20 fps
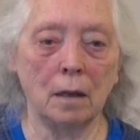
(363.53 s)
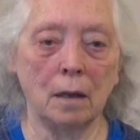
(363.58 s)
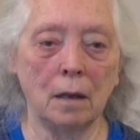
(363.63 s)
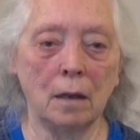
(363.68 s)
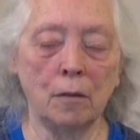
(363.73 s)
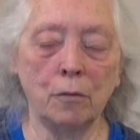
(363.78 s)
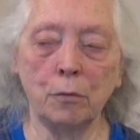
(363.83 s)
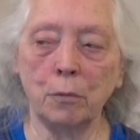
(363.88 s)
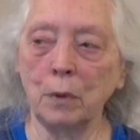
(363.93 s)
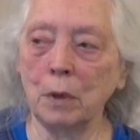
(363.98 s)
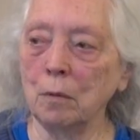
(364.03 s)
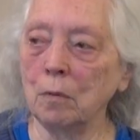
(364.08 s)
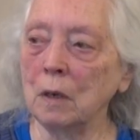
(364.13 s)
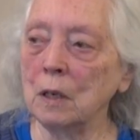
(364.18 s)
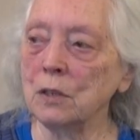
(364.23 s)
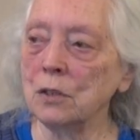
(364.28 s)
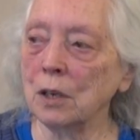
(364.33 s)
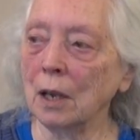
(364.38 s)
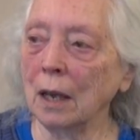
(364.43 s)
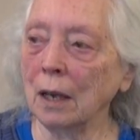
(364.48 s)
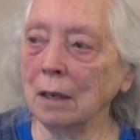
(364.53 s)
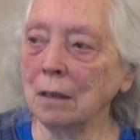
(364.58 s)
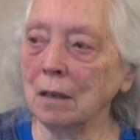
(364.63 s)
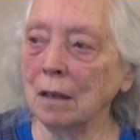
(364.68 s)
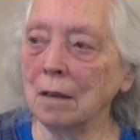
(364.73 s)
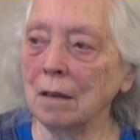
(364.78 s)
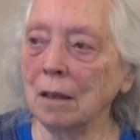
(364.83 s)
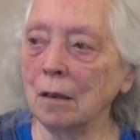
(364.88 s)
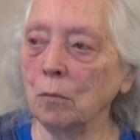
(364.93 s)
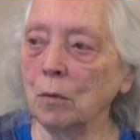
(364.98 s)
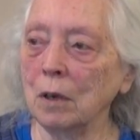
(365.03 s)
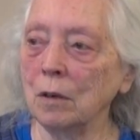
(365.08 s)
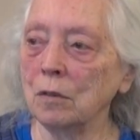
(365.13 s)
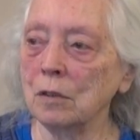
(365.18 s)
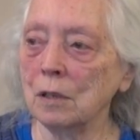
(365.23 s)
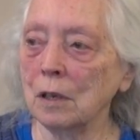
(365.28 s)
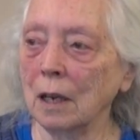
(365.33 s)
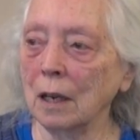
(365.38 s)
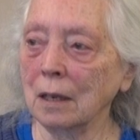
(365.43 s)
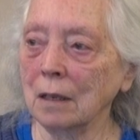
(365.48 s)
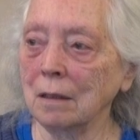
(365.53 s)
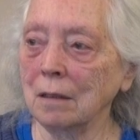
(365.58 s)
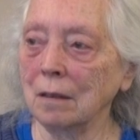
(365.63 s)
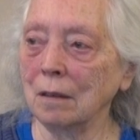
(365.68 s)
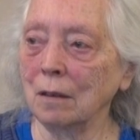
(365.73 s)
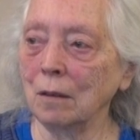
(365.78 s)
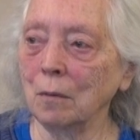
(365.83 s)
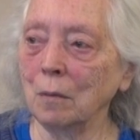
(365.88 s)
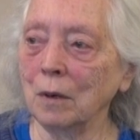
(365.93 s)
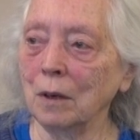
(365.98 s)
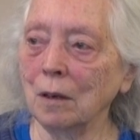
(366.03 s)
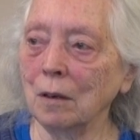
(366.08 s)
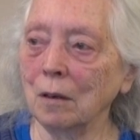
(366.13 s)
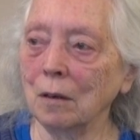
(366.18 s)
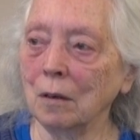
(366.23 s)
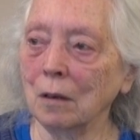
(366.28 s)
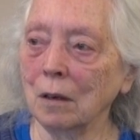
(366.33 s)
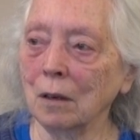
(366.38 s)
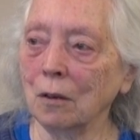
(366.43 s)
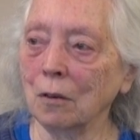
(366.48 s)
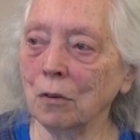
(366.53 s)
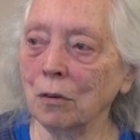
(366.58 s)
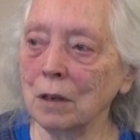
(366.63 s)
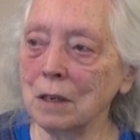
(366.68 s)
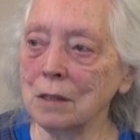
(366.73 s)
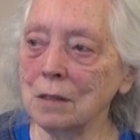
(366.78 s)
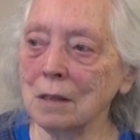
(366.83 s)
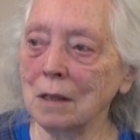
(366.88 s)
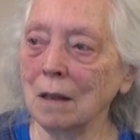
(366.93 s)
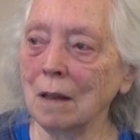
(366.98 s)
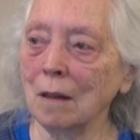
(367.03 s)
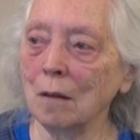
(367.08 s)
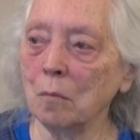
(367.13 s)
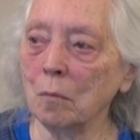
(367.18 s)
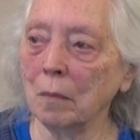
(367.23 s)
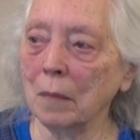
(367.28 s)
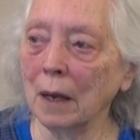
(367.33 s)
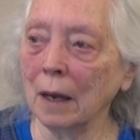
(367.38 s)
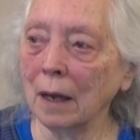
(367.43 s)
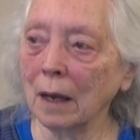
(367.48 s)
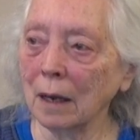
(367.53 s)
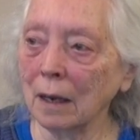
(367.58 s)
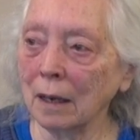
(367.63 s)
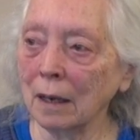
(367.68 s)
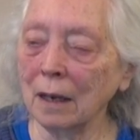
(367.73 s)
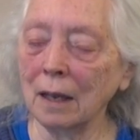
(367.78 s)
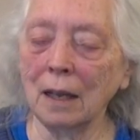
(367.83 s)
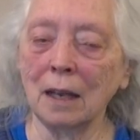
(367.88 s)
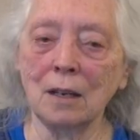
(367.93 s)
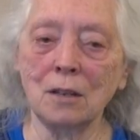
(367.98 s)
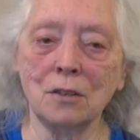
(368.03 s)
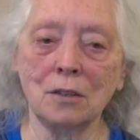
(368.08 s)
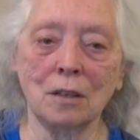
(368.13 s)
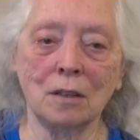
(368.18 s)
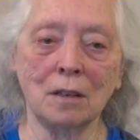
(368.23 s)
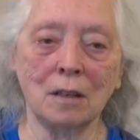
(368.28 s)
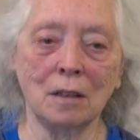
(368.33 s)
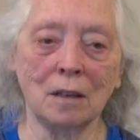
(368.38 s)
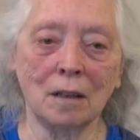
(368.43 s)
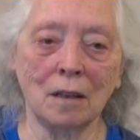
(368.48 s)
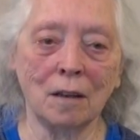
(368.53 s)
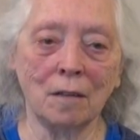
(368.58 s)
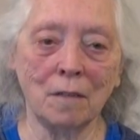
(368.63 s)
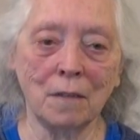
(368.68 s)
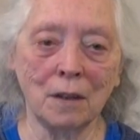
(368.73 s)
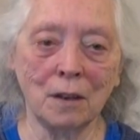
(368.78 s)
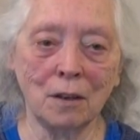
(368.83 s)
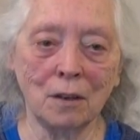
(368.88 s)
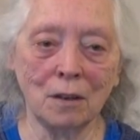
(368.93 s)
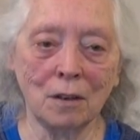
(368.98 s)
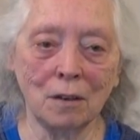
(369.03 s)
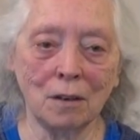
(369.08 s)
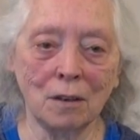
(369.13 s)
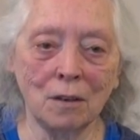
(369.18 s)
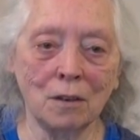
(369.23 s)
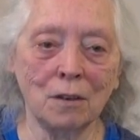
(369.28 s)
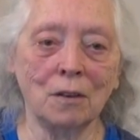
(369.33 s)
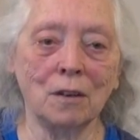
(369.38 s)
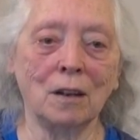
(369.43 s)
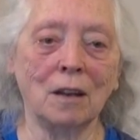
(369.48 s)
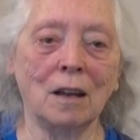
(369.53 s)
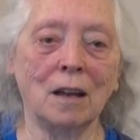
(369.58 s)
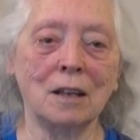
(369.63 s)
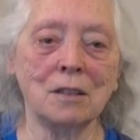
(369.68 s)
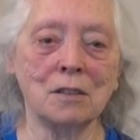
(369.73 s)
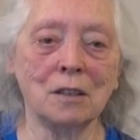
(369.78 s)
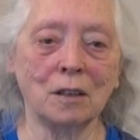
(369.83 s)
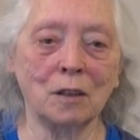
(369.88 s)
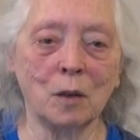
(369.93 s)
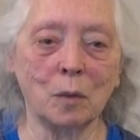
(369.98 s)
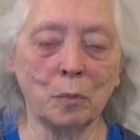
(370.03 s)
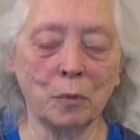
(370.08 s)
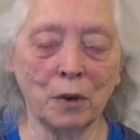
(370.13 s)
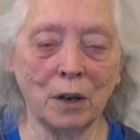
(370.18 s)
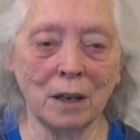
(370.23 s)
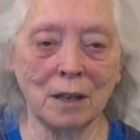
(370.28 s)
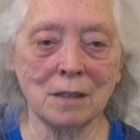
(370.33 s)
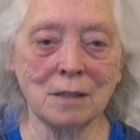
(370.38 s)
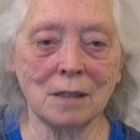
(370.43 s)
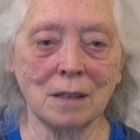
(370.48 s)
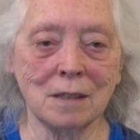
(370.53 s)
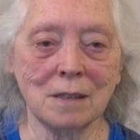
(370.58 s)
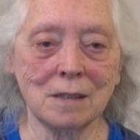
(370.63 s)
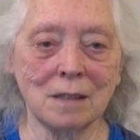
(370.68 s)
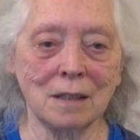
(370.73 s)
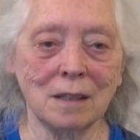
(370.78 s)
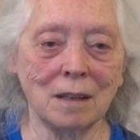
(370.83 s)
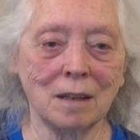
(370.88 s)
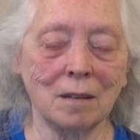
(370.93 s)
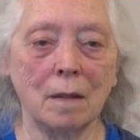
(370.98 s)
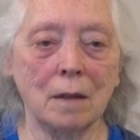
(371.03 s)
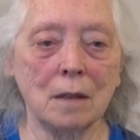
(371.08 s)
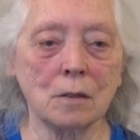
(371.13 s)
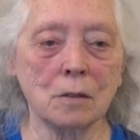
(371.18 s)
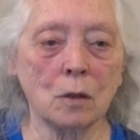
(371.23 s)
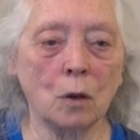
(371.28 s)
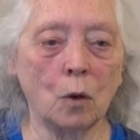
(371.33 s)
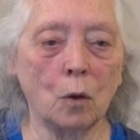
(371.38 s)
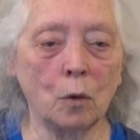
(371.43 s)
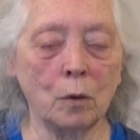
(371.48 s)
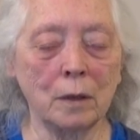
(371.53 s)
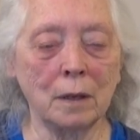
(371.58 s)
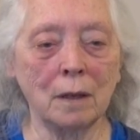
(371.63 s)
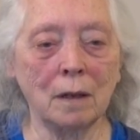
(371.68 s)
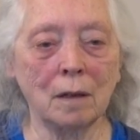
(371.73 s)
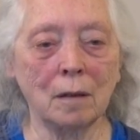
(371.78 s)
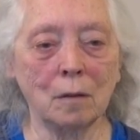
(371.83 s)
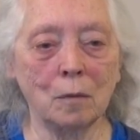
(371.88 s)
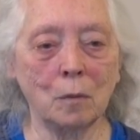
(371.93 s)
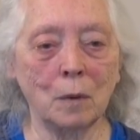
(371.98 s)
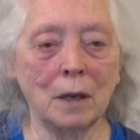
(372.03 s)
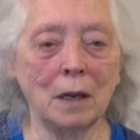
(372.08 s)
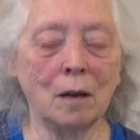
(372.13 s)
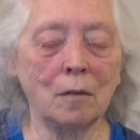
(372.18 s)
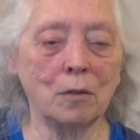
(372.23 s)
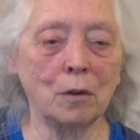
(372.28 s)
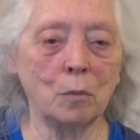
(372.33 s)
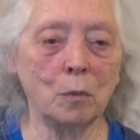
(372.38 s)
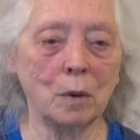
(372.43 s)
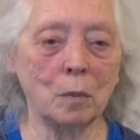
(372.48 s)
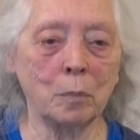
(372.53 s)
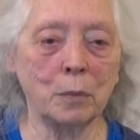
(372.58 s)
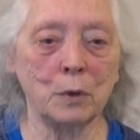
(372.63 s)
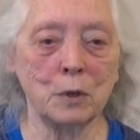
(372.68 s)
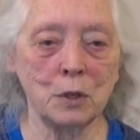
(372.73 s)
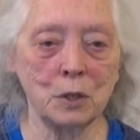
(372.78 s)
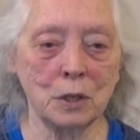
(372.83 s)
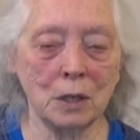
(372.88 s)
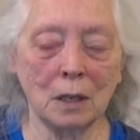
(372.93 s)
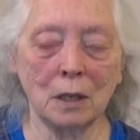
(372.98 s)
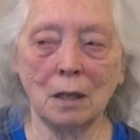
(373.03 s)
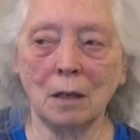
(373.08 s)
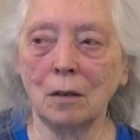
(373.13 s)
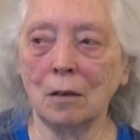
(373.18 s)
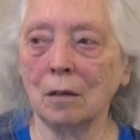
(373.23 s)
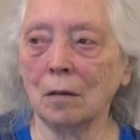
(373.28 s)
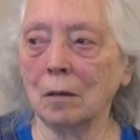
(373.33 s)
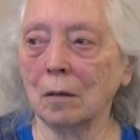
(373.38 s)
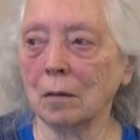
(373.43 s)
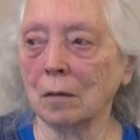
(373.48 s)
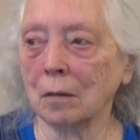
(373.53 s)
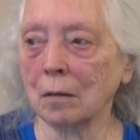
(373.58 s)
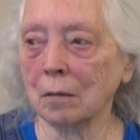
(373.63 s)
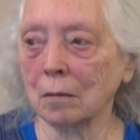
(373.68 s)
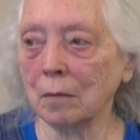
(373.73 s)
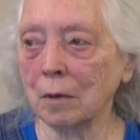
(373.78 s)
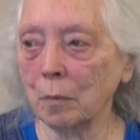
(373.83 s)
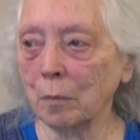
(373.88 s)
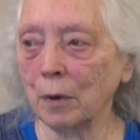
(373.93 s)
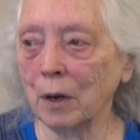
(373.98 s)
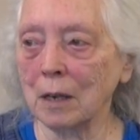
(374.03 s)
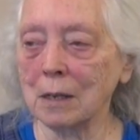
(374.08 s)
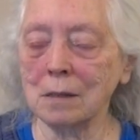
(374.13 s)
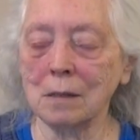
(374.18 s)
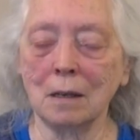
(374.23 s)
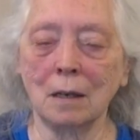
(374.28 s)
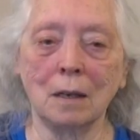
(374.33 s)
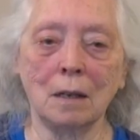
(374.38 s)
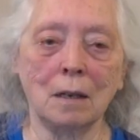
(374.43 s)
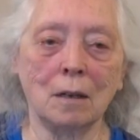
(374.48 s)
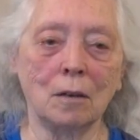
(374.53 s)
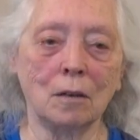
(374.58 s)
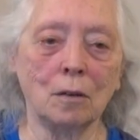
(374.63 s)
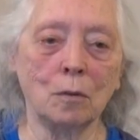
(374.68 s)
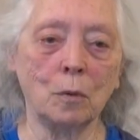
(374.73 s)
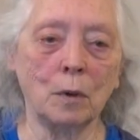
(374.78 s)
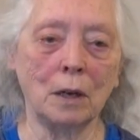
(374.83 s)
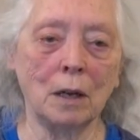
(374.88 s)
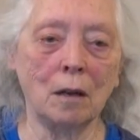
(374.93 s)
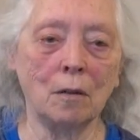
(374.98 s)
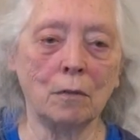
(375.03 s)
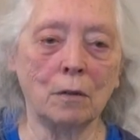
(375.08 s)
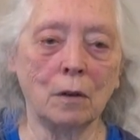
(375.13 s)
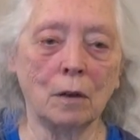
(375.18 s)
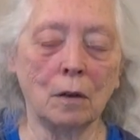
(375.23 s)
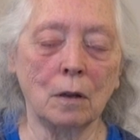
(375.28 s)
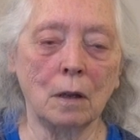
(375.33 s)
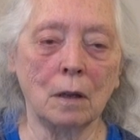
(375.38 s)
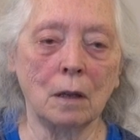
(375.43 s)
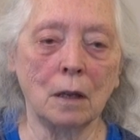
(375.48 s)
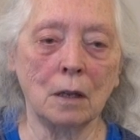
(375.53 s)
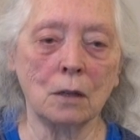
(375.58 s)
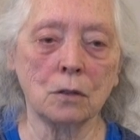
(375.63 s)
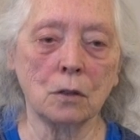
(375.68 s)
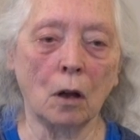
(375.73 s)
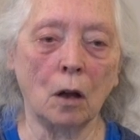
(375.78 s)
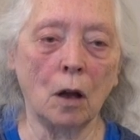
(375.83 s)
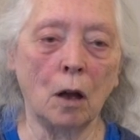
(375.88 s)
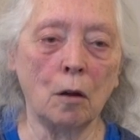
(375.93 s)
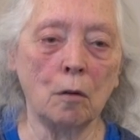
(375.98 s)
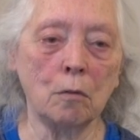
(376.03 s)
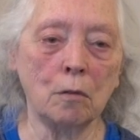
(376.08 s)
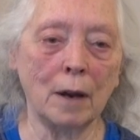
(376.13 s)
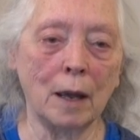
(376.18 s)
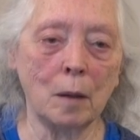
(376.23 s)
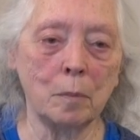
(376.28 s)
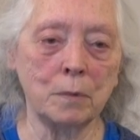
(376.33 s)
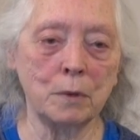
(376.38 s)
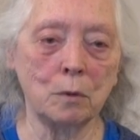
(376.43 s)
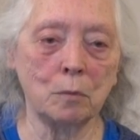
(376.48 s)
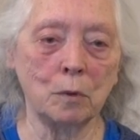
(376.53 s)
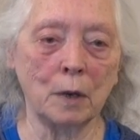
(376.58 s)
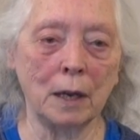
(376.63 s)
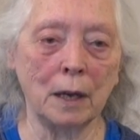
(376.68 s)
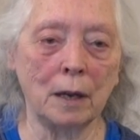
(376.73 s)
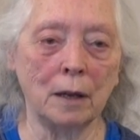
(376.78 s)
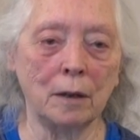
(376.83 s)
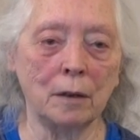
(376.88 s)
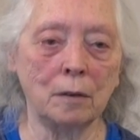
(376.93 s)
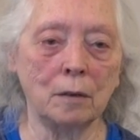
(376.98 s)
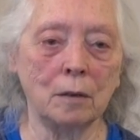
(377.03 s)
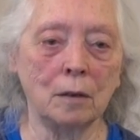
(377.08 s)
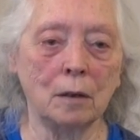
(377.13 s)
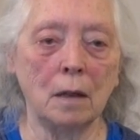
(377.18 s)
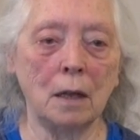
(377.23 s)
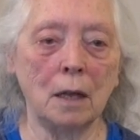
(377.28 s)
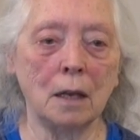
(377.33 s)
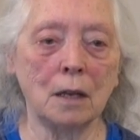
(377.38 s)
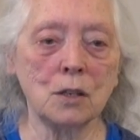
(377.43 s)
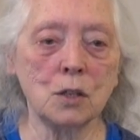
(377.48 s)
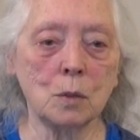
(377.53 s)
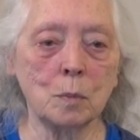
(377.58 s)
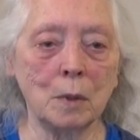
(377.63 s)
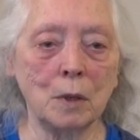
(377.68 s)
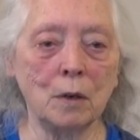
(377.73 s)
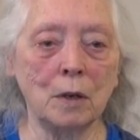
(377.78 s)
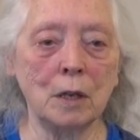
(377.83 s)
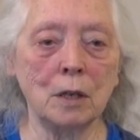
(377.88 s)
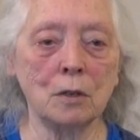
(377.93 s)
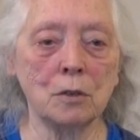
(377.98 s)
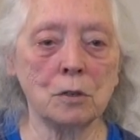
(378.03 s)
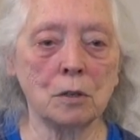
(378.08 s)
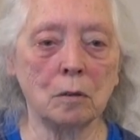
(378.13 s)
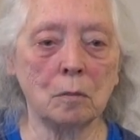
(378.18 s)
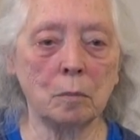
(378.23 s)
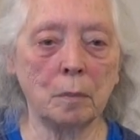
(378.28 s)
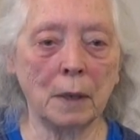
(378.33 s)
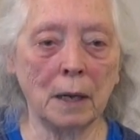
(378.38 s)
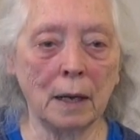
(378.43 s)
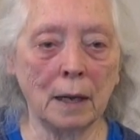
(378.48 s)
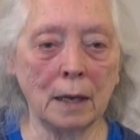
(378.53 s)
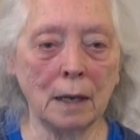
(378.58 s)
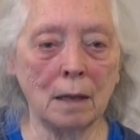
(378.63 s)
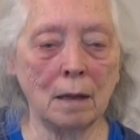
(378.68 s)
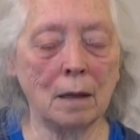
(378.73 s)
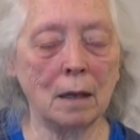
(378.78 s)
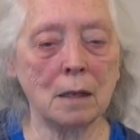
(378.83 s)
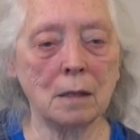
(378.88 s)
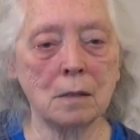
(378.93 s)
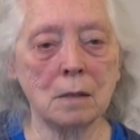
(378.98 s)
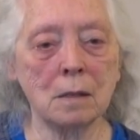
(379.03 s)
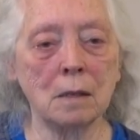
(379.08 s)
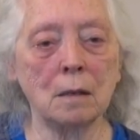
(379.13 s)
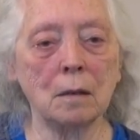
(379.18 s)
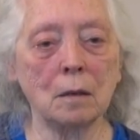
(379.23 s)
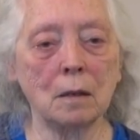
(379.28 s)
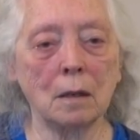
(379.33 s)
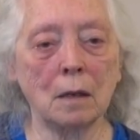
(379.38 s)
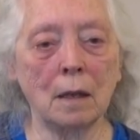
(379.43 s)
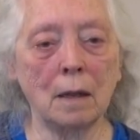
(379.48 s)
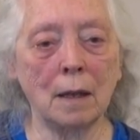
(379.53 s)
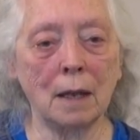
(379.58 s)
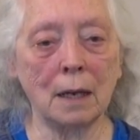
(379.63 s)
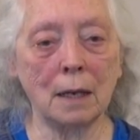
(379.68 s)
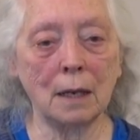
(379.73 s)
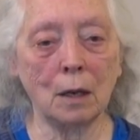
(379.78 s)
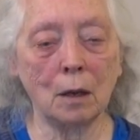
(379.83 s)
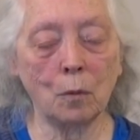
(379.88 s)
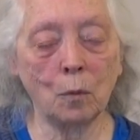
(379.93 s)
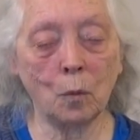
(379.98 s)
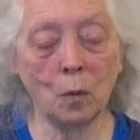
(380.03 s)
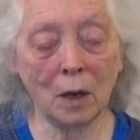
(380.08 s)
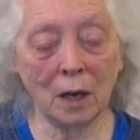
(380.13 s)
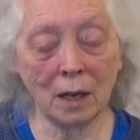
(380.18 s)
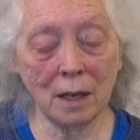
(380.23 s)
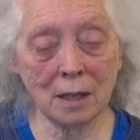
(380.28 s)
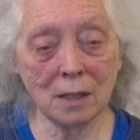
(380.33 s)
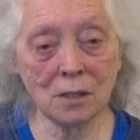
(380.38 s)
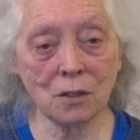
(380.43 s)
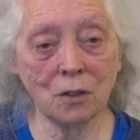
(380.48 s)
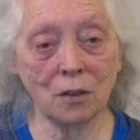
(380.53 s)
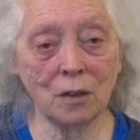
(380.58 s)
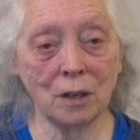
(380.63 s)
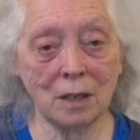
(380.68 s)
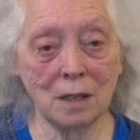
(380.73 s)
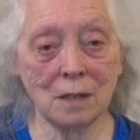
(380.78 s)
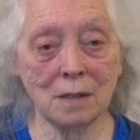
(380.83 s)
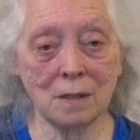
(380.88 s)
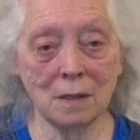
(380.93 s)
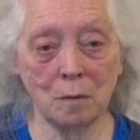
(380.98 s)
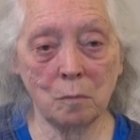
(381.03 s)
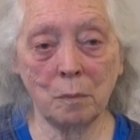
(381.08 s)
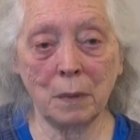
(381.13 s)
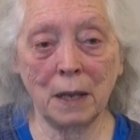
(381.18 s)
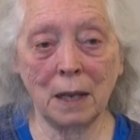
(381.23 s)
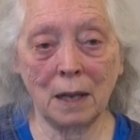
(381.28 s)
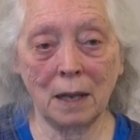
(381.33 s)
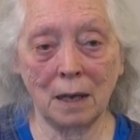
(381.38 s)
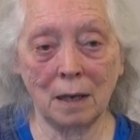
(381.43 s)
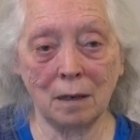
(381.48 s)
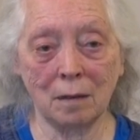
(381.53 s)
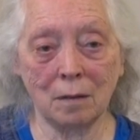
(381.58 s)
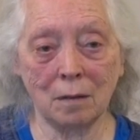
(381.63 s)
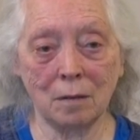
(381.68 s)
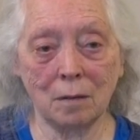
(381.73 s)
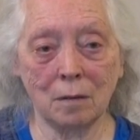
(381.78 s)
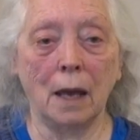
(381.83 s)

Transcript: If we reject it, then we're increasing the myelination of the neurological processing that's holding whatever we're pushing it or repressing it or whatever. It's all wrapped around the experiential body that was or is in pain.